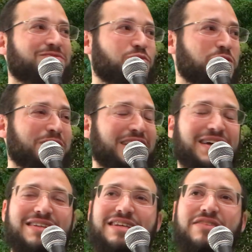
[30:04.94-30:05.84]
And I
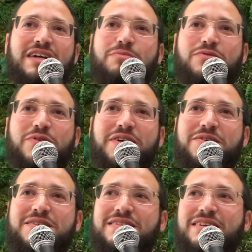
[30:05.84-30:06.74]
still, with my kids,
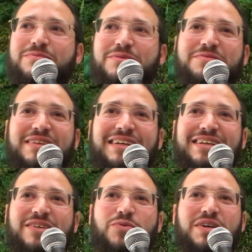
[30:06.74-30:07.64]
every night before they go to
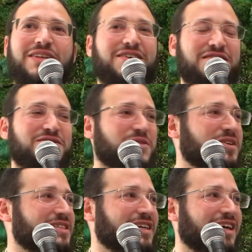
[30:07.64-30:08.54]
sleep,
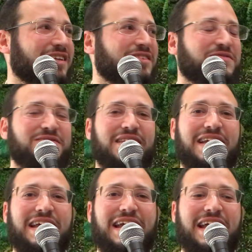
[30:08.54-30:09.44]
we learn these stories
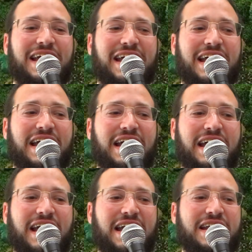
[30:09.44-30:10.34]
together.
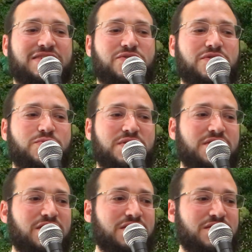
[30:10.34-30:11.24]

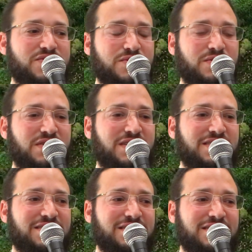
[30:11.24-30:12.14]
And as soon as we started
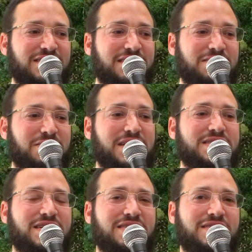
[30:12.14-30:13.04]
the story,
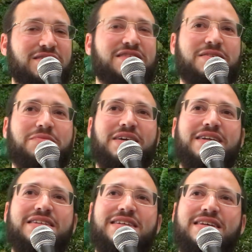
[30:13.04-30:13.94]
my
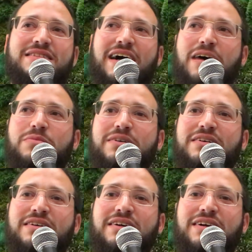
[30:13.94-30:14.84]
son looks at me and he
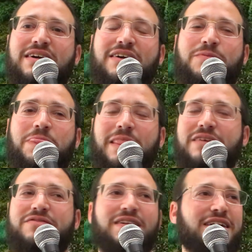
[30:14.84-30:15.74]
says, Abba,
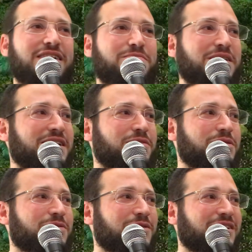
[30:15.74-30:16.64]
I feel
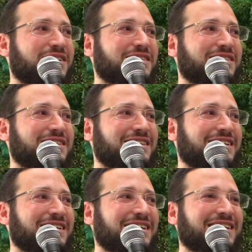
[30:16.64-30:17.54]
like I've been here before.